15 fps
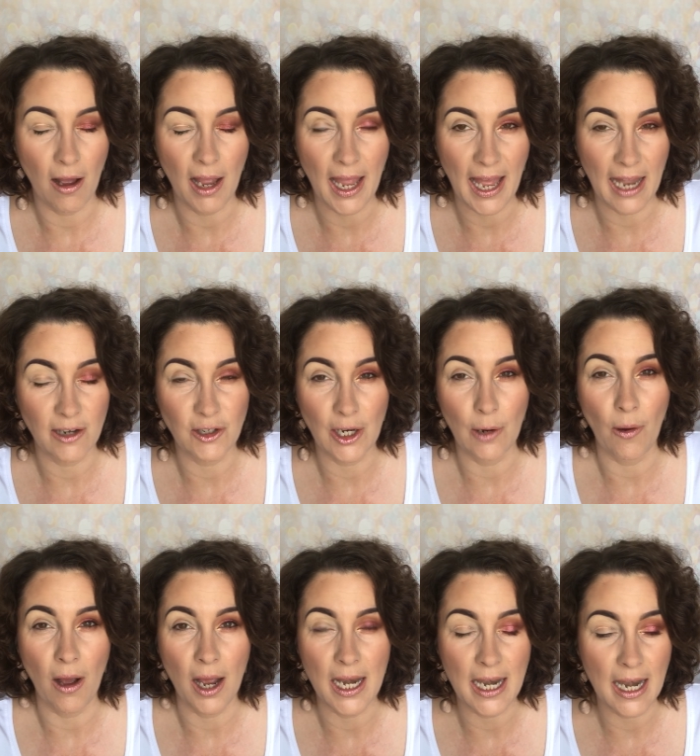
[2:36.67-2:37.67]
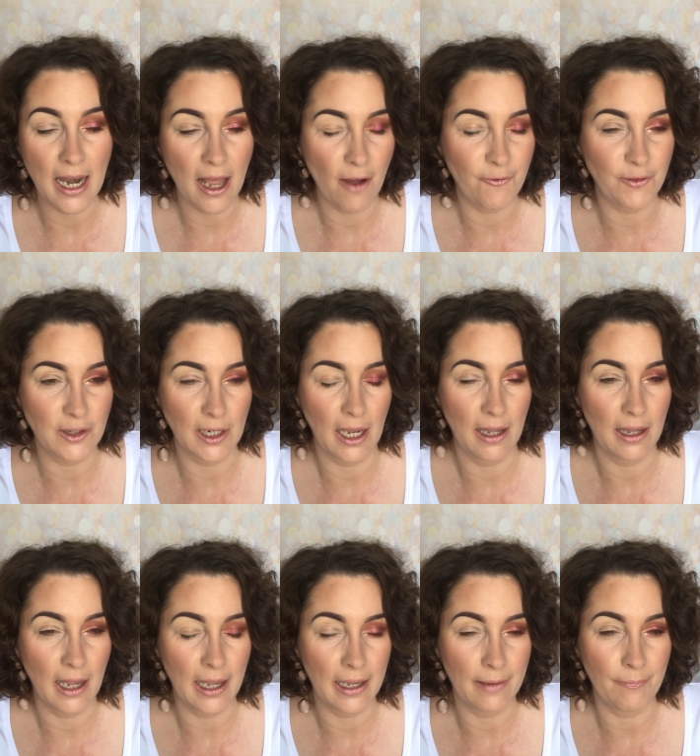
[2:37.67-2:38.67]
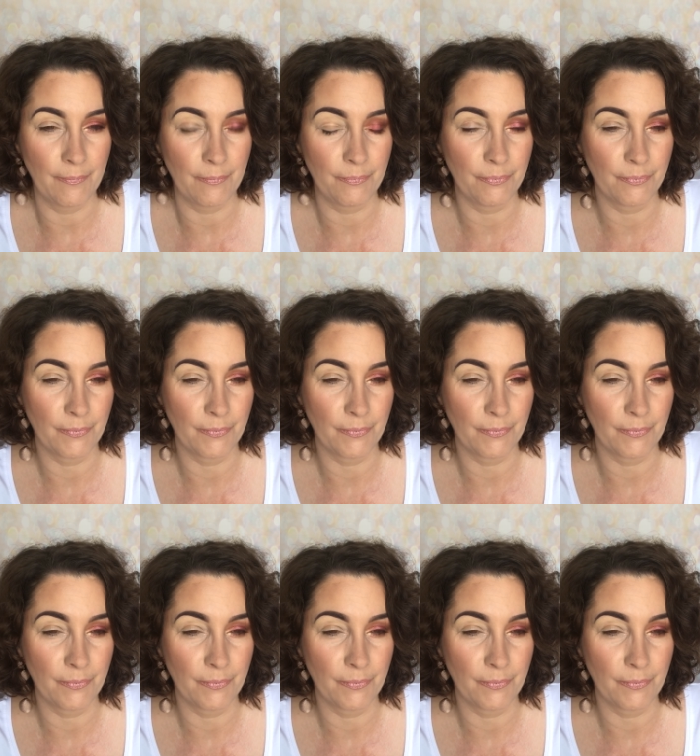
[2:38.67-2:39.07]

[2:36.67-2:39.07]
I had to. I loved um,